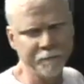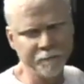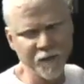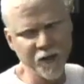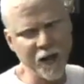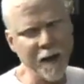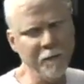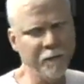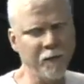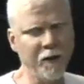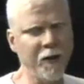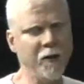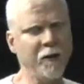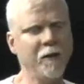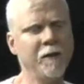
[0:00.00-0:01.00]
It's time for
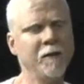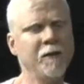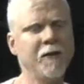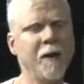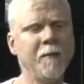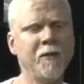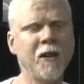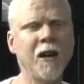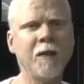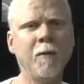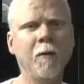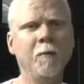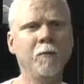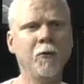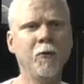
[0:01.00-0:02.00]
another, it's time to talk
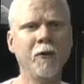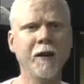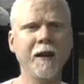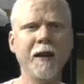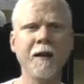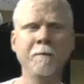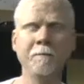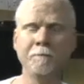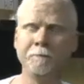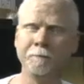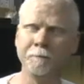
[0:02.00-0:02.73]
about brewing again.